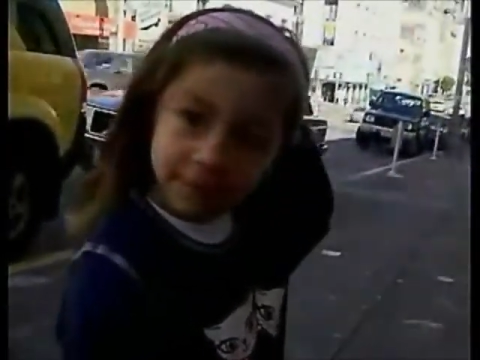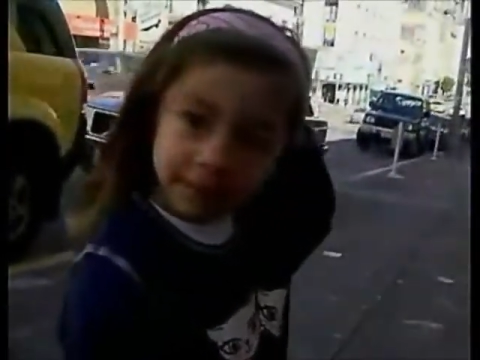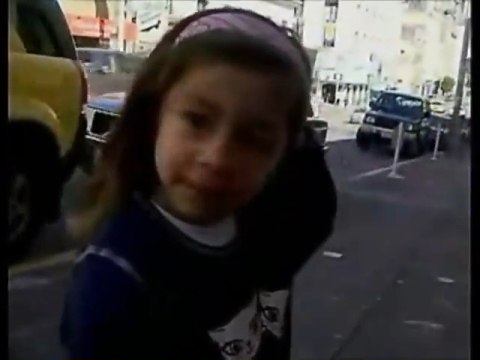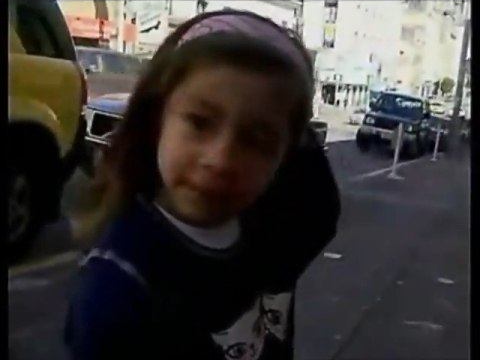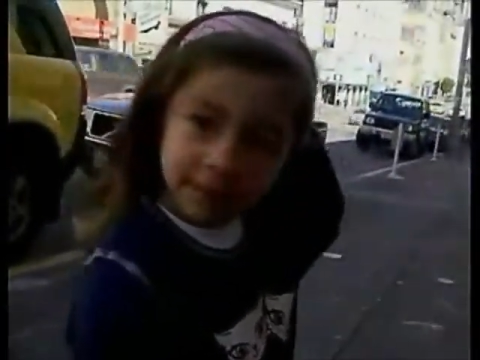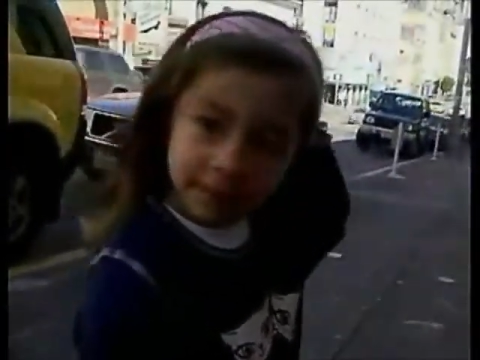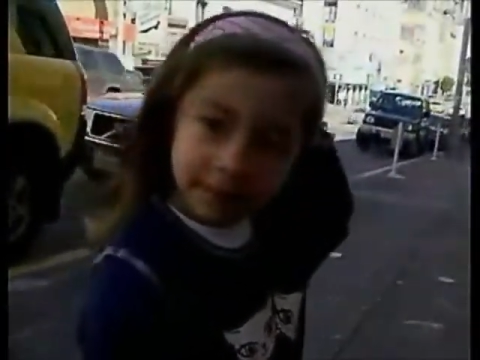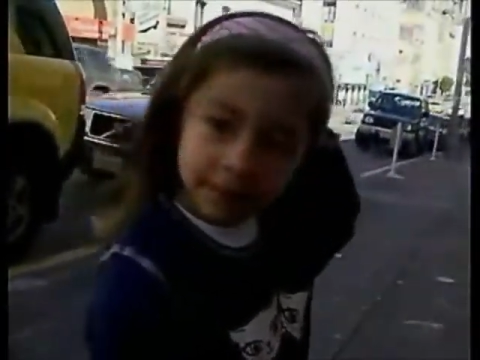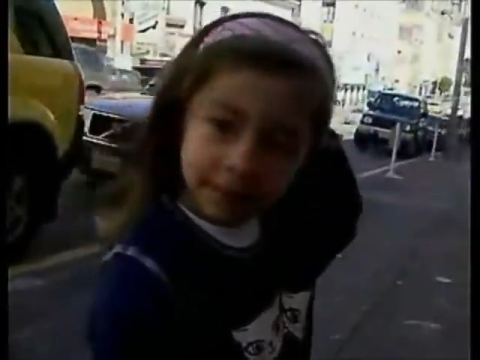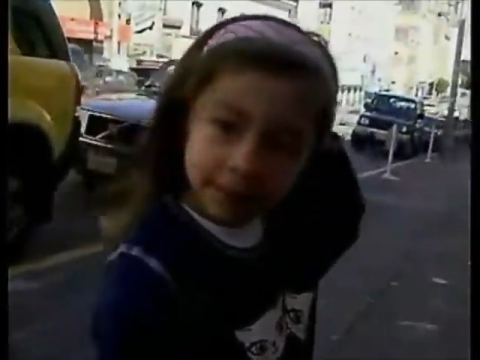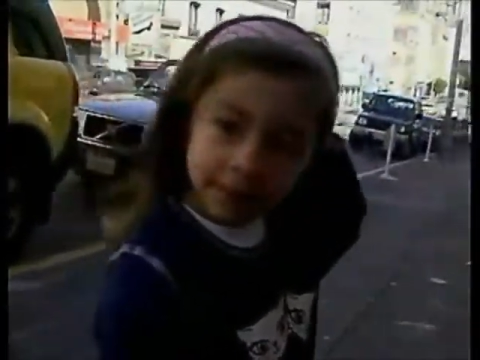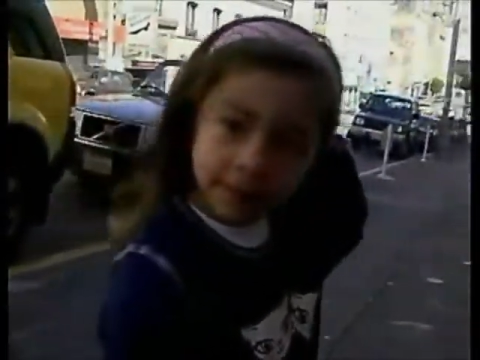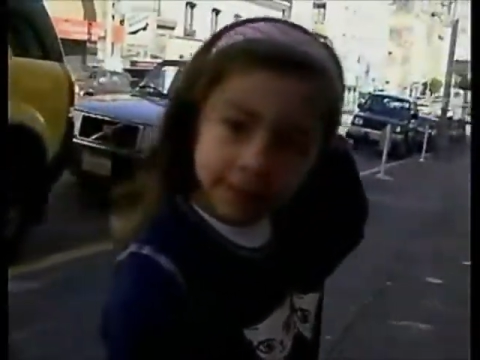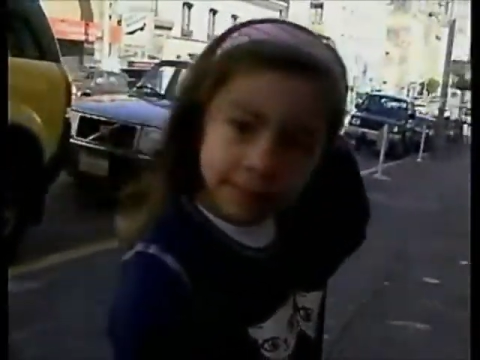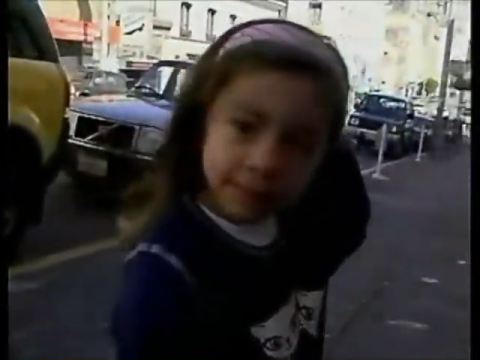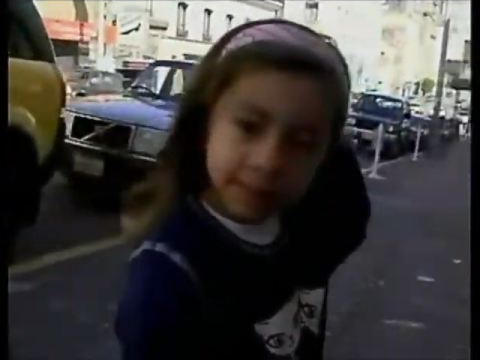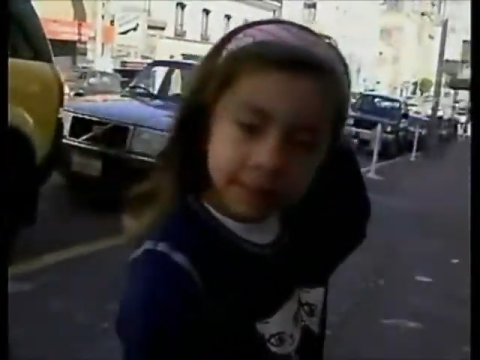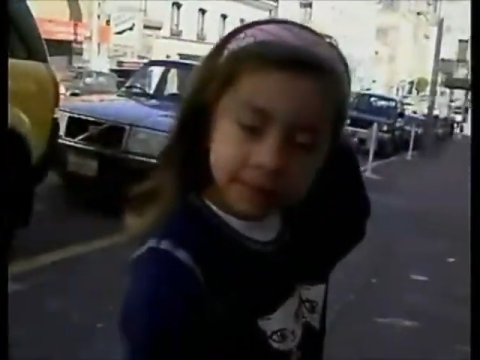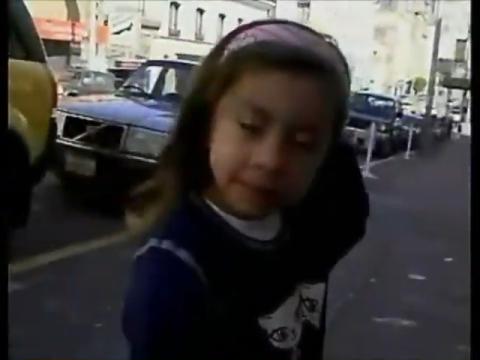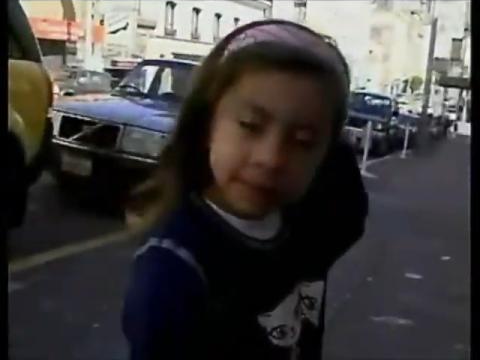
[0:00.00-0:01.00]

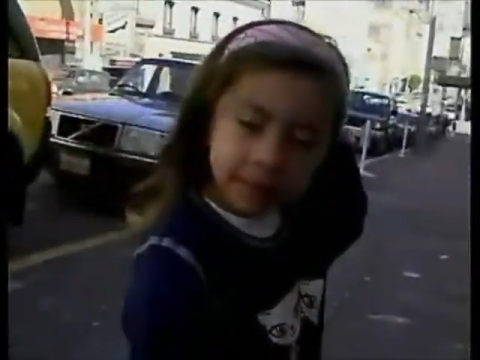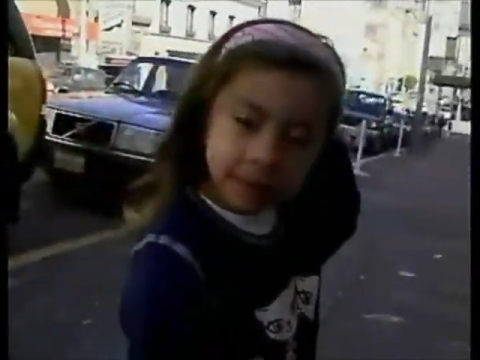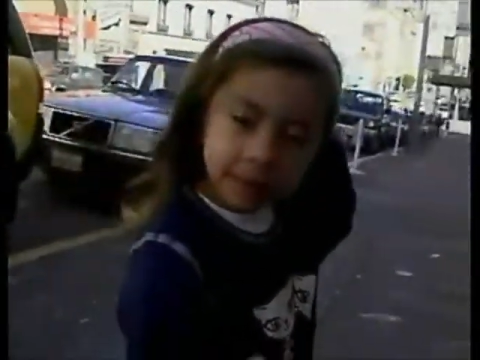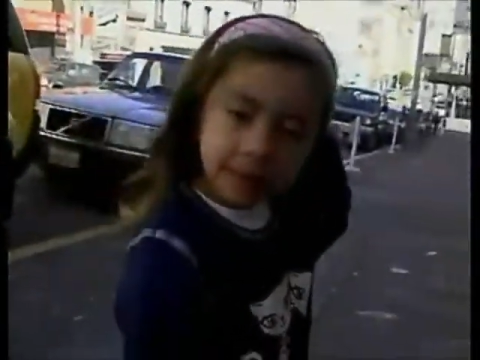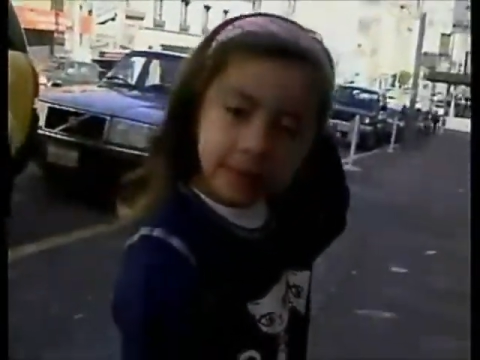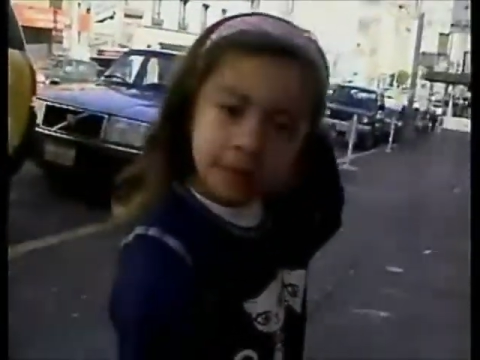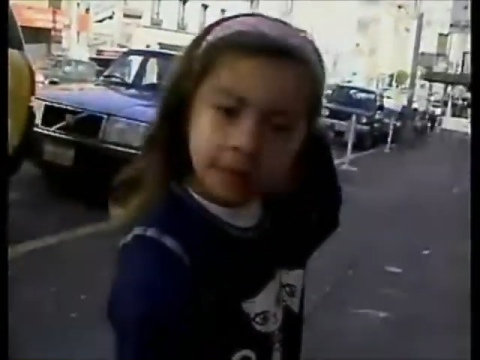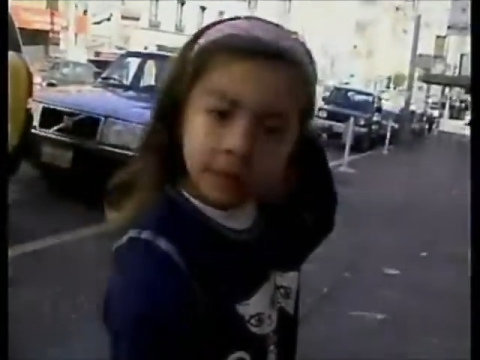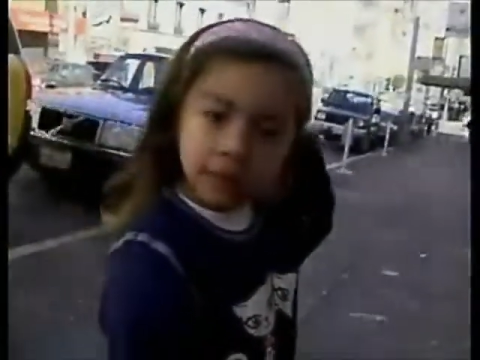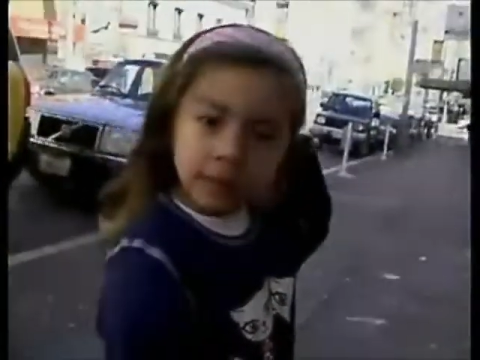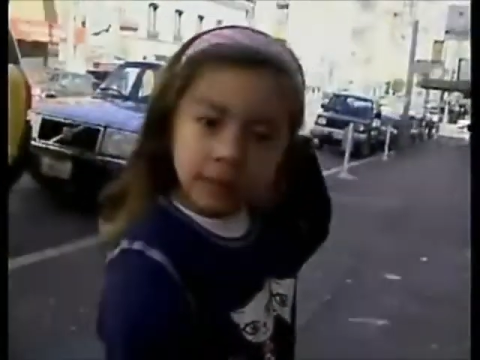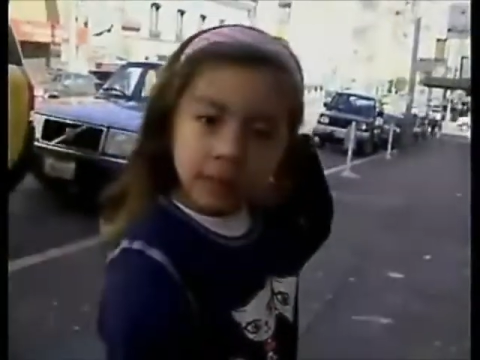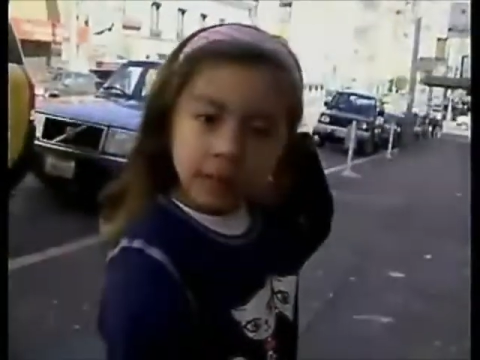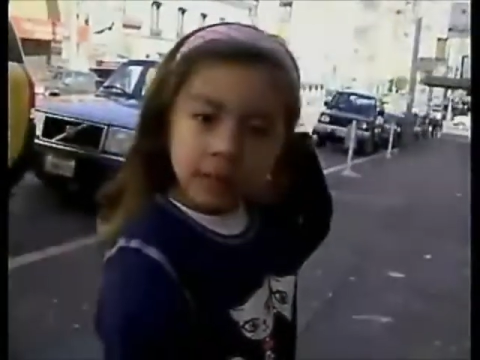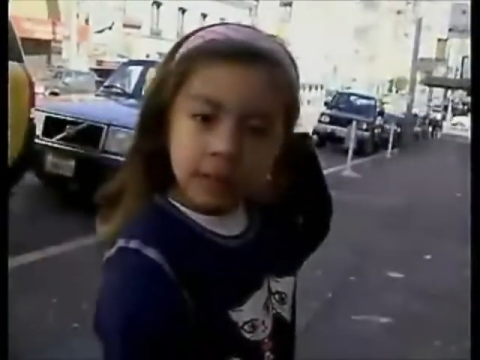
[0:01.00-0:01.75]
positive. Yes,